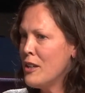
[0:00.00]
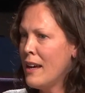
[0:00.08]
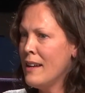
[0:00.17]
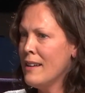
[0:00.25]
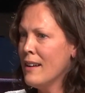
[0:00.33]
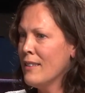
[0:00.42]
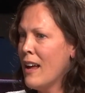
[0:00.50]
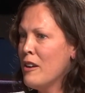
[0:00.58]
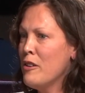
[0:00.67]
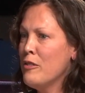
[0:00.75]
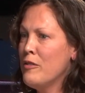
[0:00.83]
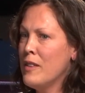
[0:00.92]
And a lot
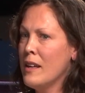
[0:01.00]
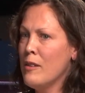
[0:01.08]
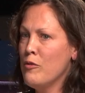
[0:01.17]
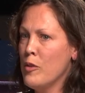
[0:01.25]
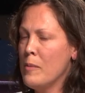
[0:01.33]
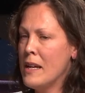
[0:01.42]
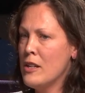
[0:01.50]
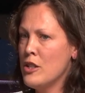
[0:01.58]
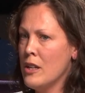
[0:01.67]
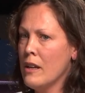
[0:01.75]
of the information,